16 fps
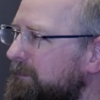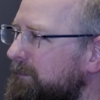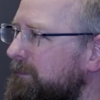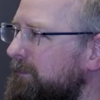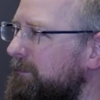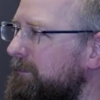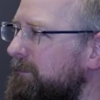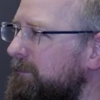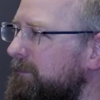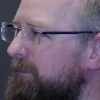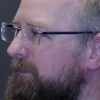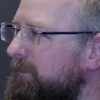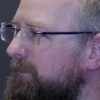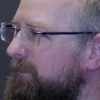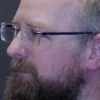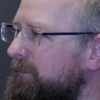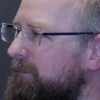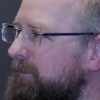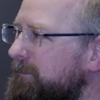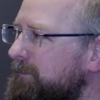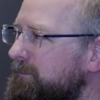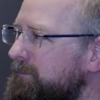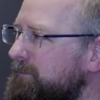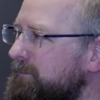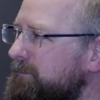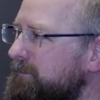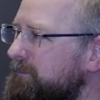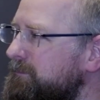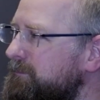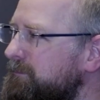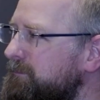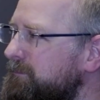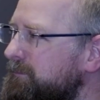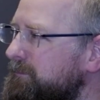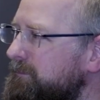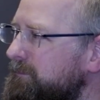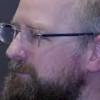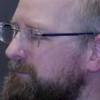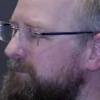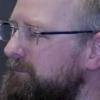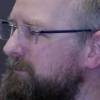[no speech]